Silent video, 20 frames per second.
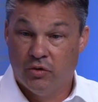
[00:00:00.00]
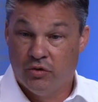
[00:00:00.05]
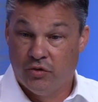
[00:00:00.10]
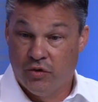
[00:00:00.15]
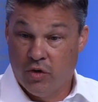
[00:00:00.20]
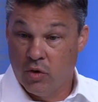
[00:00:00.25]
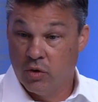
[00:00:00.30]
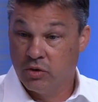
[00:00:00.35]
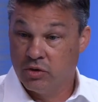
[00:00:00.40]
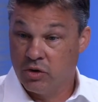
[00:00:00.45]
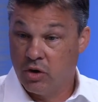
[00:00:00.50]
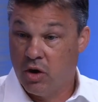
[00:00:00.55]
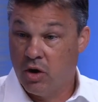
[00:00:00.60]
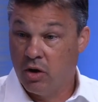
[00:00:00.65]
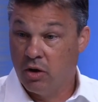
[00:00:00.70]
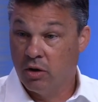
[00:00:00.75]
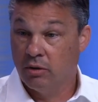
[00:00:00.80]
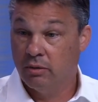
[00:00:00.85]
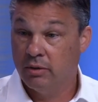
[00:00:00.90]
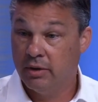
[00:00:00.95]
folks
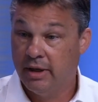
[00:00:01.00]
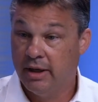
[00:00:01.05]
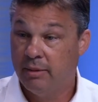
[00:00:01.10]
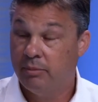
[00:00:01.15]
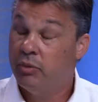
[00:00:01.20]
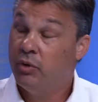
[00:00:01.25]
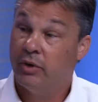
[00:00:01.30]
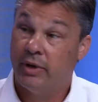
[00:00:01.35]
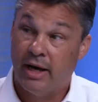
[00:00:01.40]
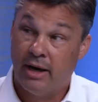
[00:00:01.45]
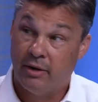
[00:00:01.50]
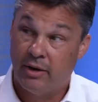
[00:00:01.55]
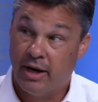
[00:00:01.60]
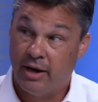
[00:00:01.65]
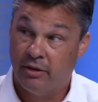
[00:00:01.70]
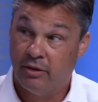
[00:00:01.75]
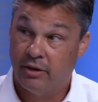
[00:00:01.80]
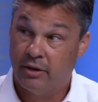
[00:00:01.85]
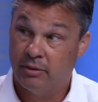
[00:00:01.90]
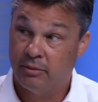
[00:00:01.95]
are put out
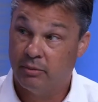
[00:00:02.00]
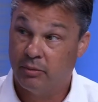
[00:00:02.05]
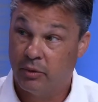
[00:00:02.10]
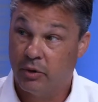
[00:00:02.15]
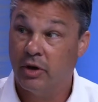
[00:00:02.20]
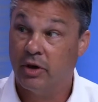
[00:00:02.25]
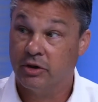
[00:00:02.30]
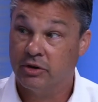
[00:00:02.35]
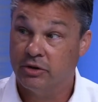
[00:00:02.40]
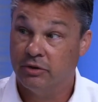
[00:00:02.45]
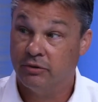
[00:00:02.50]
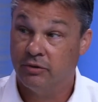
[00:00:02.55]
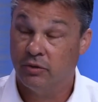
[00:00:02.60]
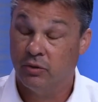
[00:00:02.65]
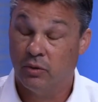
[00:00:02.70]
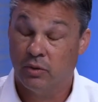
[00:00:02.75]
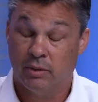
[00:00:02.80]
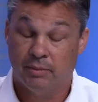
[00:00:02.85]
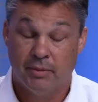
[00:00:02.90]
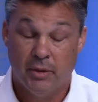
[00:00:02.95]
on the production
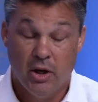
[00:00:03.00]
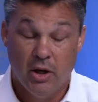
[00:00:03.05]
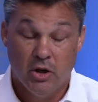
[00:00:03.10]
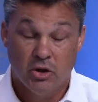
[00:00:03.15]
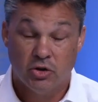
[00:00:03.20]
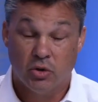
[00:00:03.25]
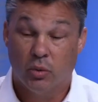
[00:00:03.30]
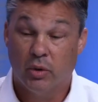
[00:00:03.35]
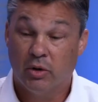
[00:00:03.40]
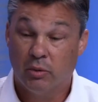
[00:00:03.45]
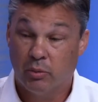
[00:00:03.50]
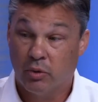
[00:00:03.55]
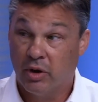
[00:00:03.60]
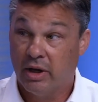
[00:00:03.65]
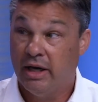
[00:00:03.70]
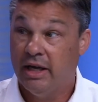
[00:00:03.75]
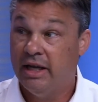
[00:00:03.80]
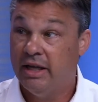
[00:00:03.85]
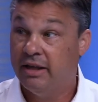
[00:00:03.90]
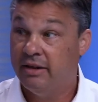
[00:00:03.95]
floor. So we're
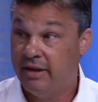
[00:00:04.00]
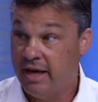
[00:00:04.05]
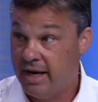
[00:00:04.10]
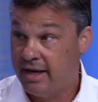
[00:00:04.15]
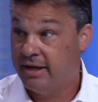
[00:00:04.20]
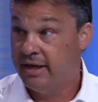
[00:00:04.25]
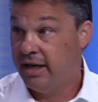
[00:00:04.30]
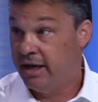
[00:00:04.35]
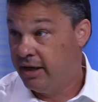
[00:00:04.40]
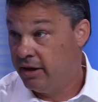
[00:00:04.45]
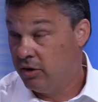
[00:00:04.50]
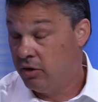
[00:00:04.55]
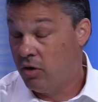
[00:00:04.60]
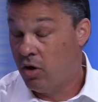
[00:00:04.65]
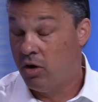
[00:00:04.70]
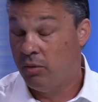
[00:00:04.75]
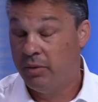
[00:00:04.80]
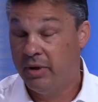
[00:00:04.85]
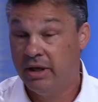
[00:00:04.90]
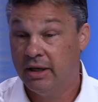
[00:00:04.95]
bringing in that data,
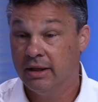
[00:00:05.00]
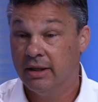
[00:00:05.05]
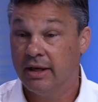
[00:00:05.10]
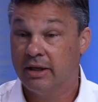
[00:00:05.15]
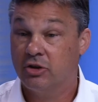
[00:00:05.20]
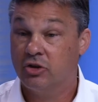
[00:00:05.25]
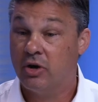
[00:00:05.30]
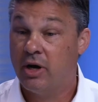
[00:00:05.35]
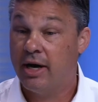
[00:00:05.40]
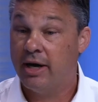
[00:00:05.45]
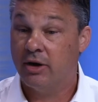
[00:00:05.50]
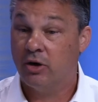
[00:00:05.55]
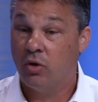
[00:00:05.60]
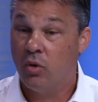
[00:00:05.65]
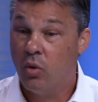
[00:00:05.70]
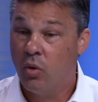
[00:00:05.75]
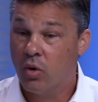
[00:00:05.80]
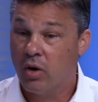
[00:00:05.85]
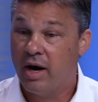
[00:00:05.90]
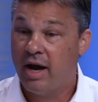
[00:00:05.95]
albeit electronic,
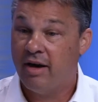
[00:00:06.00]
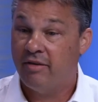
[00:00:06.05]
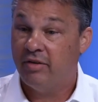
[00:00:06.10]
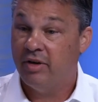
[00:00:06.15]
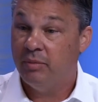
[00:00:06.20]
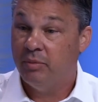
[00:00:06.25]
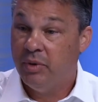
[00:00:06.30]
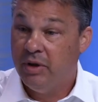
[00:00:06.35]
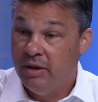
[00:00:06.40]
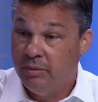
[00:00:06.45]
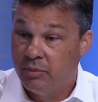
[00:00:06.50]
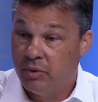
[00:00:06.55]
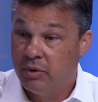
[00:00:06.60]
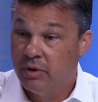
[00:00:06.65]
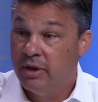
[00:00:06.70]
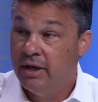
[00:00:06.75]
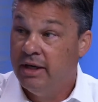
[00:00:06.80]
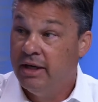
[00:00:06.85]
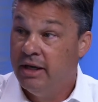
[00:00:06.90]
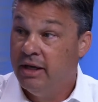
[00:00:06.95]
or having
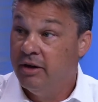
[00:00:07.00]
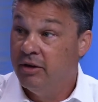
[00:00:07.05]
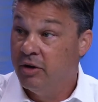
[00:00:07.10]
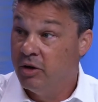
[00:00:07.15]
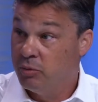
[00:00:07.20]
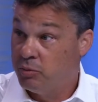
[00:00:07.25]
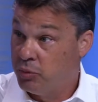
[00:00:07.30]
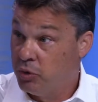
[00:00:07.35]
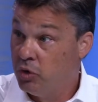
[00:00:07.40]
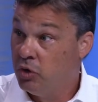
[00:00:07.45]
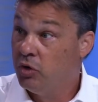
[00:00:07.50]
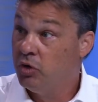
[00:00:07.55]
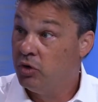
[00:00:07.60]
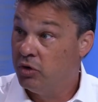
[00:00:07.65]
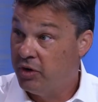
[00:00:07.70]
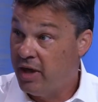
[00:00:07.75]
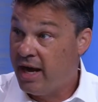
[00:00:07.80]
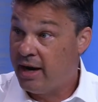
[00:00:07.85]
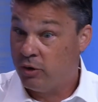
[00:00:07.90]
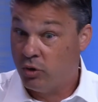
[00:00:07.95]
people
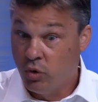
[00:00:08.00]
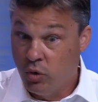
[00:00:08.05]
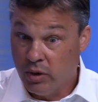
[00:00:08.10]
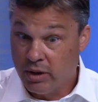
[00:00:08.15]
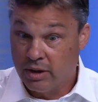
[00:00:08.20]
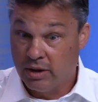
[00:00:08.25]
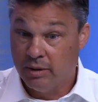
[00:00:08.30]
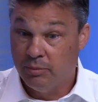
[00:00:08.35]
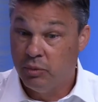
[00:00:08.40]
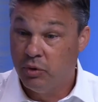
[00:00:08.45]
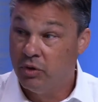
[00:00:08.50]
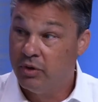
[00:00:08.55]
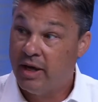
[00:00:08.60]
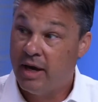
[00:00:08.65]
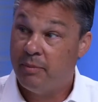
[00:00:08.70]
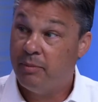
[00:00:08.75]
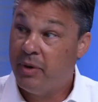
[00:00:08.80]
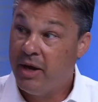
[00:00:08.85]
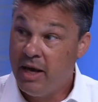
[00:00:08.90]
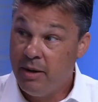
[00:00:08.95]
quickly pull
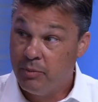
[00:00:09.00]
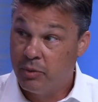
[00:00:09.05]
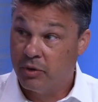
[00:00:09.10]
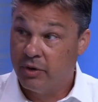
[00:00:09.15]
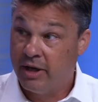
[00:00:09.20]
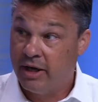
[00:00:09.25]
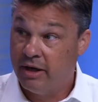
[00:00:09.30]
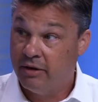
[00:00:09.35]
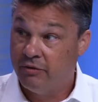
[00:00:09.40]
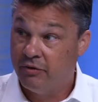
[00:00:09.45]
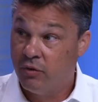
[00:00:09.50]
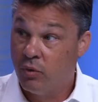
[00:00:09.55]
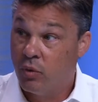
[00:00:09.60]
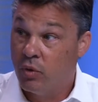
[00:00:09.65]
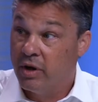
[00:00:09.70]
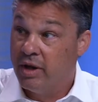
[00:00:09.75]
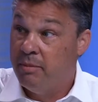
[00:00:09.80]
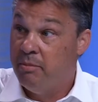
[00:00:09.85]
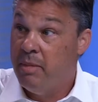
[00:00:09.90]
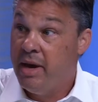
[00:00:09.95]
that paper data
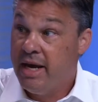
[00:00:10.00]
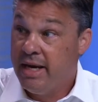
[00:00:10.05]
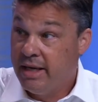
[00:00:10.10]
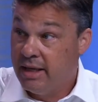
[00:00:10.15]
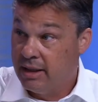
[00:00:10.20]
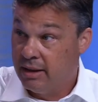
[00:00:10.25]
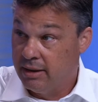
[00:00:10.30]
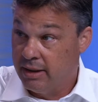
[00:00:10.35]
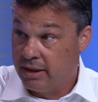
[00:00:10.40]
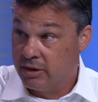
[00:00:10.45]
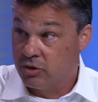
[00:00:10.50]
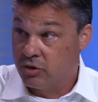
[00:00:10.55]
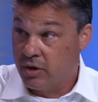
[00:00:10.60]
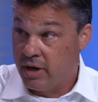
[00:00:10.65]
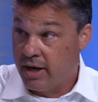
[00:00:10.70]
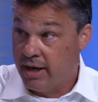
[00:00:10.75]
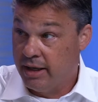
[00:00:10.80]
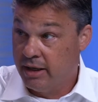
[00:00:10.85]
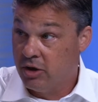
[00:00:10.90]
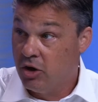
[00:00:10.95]
forward and make it
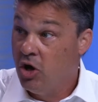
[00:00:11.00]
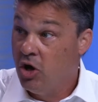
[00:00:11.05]
electronic